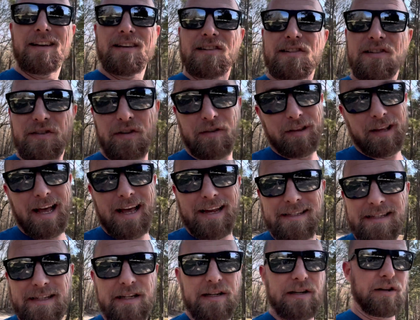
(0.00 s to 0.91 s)
so
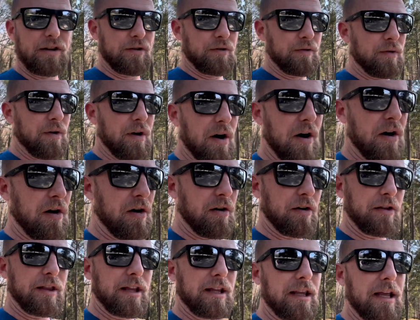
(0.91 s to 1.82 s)
lots to do
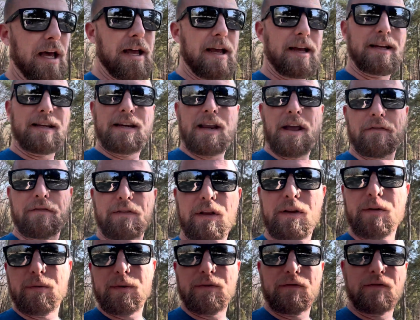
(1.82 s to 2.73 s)
on the lake,
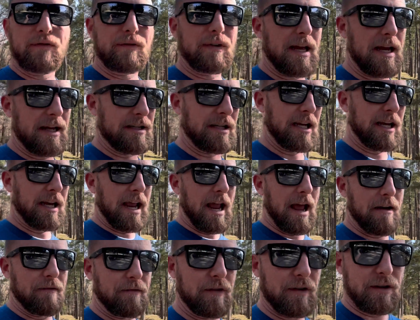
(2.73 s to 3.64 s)
definitely with catching
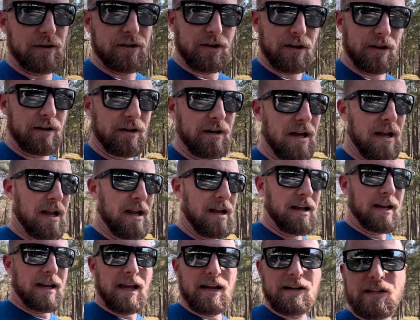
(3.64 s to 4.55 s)
catfish and
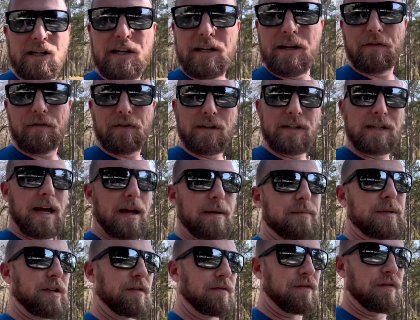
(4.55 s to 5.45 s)
catching different
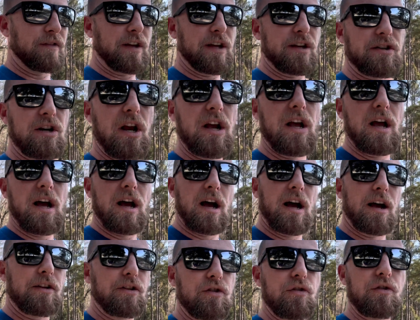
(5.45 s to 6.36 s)
types of fish.
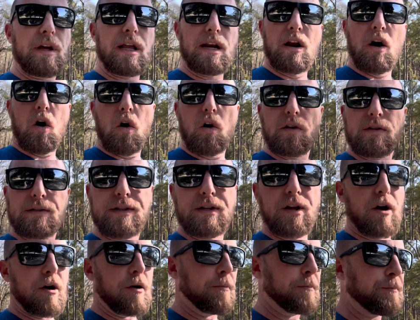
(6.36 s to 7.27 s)
You can
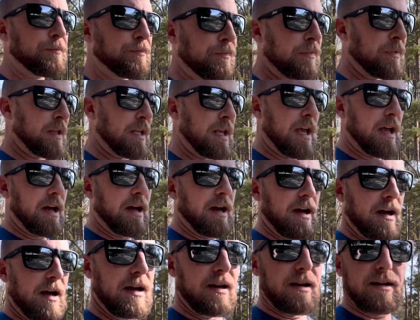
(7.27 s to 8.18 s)
also
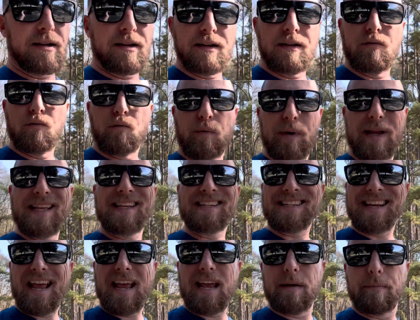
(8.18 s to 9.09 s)
rent
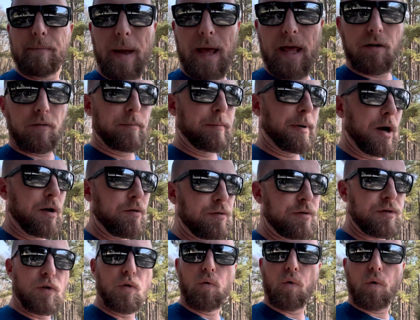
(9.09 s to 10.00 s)
a pedal boat
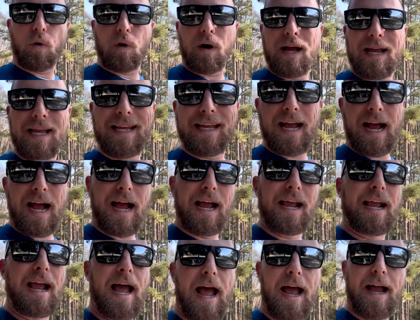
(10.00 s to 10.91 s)
or a
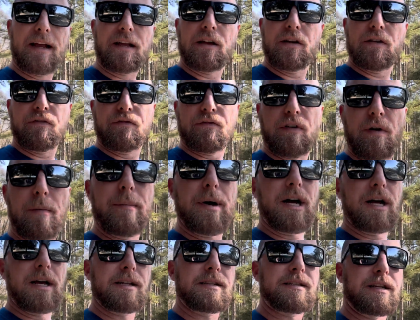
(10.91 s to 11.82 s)
kayak from
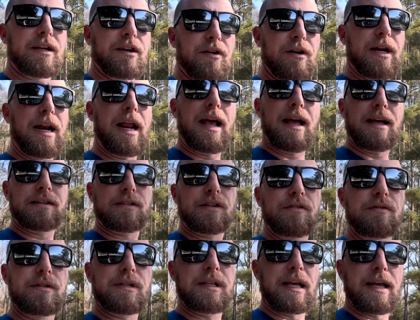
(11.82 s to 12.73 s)
us here at
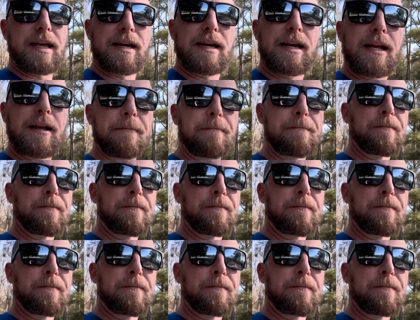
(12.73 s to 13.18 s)
Askew's Landing